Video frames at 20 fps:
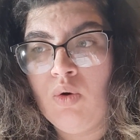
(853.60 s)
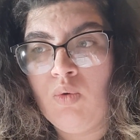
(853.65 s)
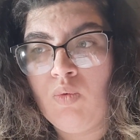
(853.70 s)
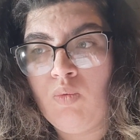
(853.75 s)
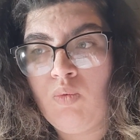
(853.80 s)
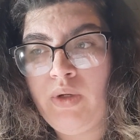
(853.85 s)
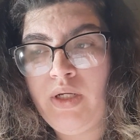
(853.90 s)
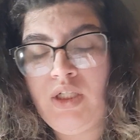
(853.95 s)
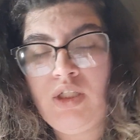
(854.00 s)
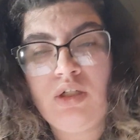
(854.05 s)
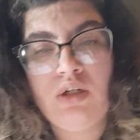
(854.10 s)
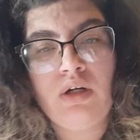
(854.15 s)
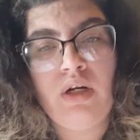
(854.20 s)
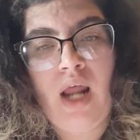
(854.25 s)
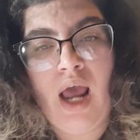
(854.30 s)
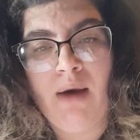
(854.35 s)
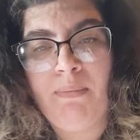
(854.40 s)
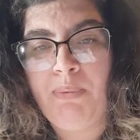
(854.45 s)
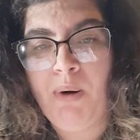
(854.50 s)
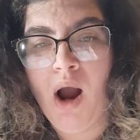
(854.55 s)
We should
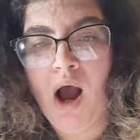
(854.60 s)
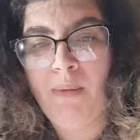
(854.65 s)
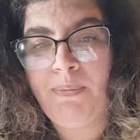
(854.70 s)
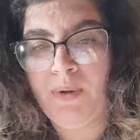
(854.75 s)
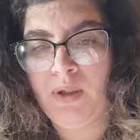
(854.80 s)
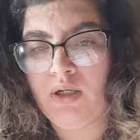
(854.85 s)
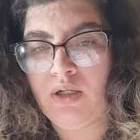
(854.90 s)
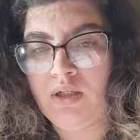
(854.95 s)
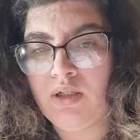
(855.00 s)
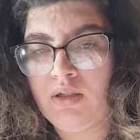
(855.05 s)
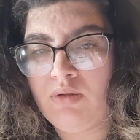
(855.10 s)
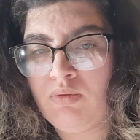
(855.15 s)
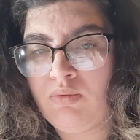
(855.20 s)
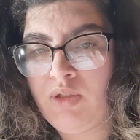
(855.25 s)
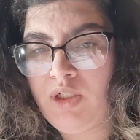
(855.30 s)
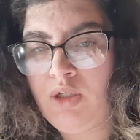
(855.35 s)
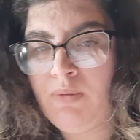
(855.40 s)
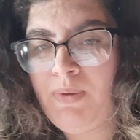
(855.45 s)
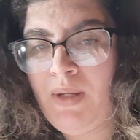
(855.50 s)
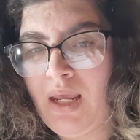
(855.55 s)

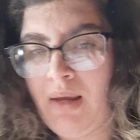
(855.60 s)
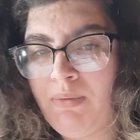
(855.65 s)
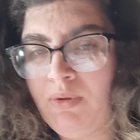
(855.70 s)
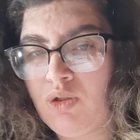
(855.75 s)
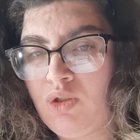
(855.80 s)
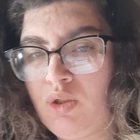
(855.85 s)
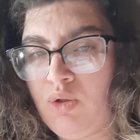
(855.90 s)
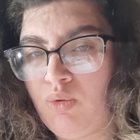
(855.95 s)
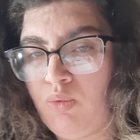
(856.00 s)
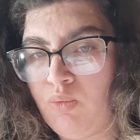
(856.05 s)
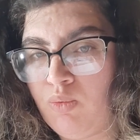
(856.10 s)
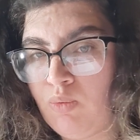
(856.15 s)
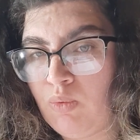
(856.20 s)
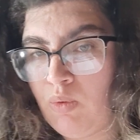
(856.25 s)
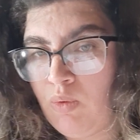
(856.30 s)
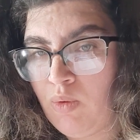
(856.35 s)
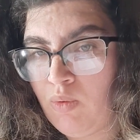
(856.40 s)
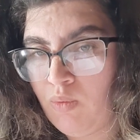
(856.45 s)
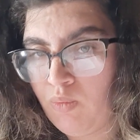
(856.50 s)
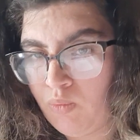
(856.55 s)
be able to
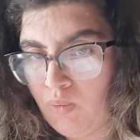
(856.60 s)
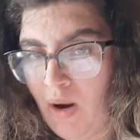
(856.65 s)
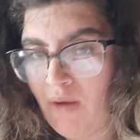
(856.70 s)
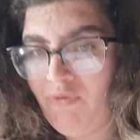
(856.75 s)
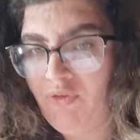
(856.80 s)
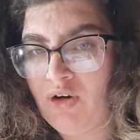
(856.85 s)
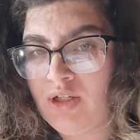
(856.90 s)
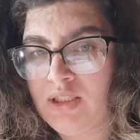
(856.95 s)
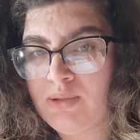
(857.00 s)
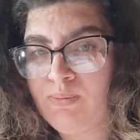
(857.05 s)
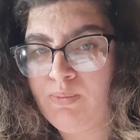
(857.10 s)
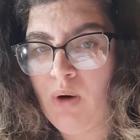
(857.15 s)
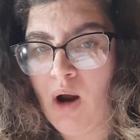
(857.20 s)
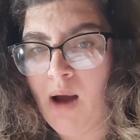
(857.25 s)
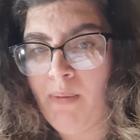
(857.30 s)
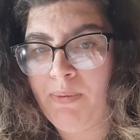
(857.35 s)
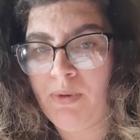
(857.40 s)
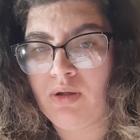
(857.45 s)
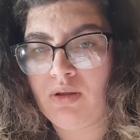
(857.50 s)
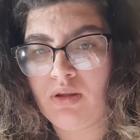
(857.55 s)
reference
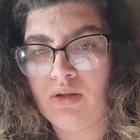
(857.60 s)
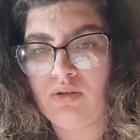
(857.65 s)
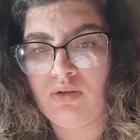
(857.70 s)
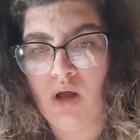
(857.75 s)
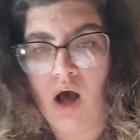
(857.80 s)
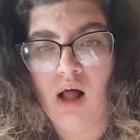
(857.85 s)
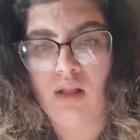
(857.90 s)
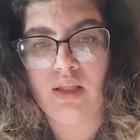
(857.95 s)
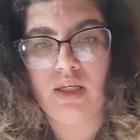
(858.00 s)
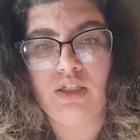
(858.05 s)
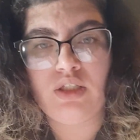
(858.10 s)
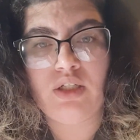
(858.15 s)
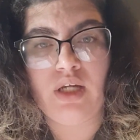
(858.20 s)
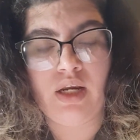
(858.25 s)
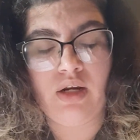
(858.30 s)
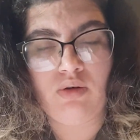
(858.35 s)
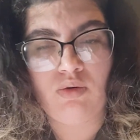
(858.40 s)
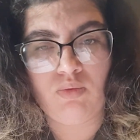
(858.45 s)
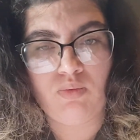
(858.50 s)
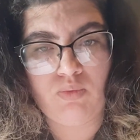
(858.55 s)
proper knowledge
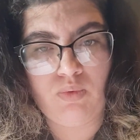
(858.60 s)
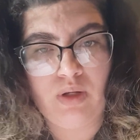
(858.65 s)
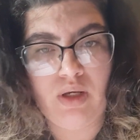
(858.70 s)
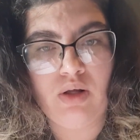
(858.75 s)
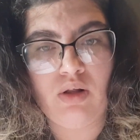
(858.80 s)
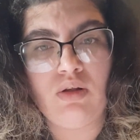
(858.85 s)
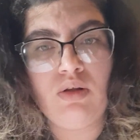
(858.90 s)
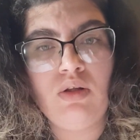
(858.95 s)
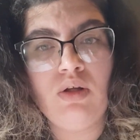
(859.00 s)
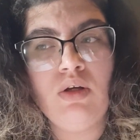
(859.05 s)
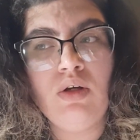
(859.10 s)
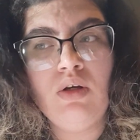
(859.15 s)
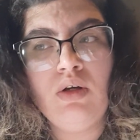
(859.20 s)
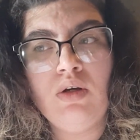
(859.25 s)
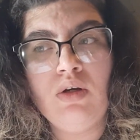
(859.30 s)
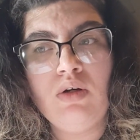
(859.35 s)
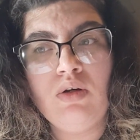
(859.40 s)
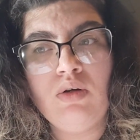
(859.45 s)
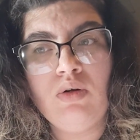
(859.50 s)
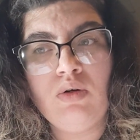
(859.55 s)
and real
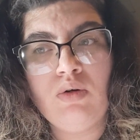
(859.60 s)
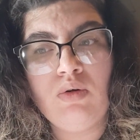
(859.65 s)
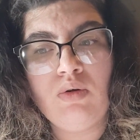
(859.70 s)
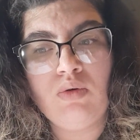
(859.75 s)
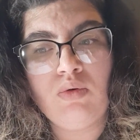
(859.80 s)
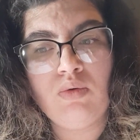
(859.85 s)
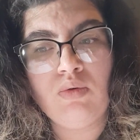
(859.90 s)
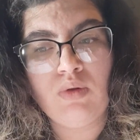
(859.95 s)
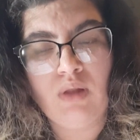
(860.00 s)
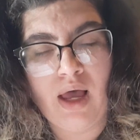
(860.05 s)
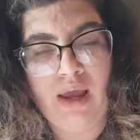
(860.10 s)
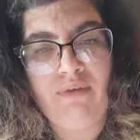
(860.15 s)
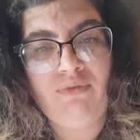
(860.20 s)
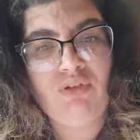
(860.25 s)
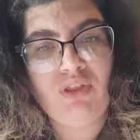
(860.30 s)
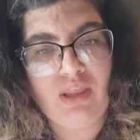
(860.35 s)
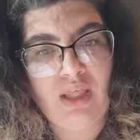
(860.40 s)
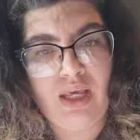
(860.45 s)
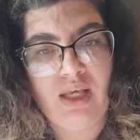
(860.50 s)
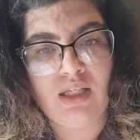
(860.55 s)

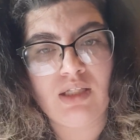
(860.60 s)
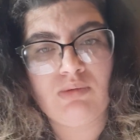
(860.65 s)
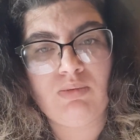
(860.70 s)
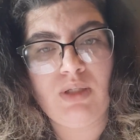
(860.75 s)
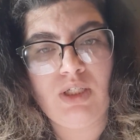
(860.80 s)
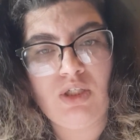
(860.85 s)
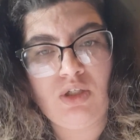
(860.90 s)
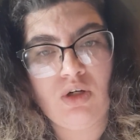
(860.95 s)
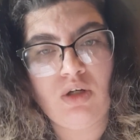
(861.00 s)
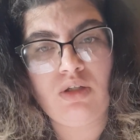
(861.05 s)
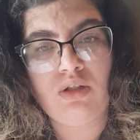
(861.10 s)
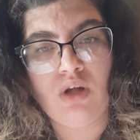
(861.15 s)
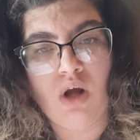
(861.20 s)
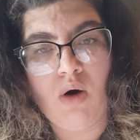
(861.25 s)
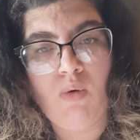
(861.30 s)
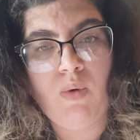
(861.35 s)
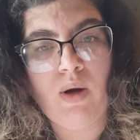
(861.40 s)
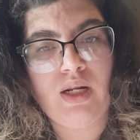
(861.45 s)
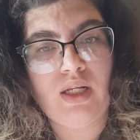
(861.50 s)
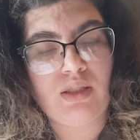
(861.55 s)
life things. We should
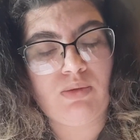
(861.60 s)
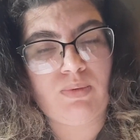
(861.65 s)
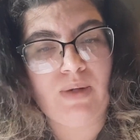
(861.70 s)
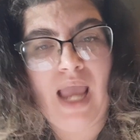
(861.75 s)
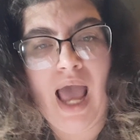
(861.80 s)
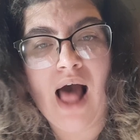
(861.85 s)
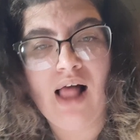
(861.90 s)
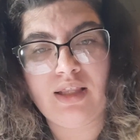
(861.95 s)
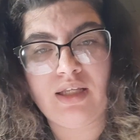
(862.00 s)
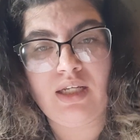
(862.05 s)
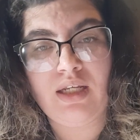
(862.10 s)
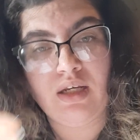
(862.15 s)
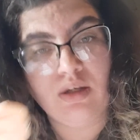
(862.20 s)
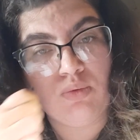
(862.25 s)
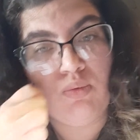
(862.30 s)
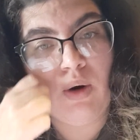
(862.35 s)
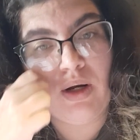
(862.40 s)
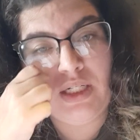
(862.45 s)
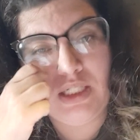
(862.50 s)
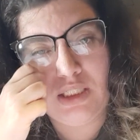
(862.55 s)
know what is reality
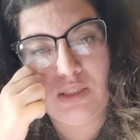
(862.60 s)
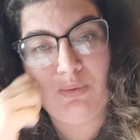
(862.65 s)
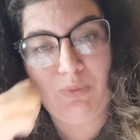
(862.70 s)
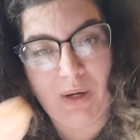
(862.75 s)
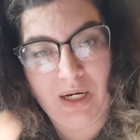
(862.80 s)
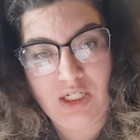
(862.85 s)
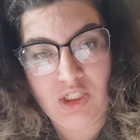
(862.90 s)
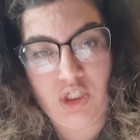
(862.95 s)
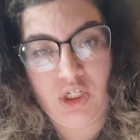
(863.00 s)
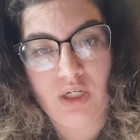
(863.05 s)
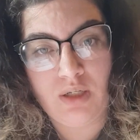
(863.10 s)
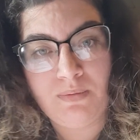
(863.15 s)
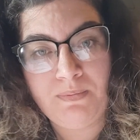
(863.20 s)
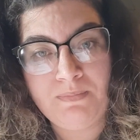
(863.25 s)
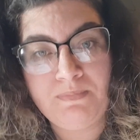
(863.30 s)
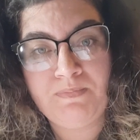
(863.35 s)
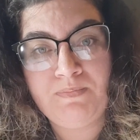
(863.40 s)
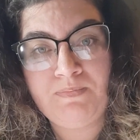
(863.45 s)
and what is fiction.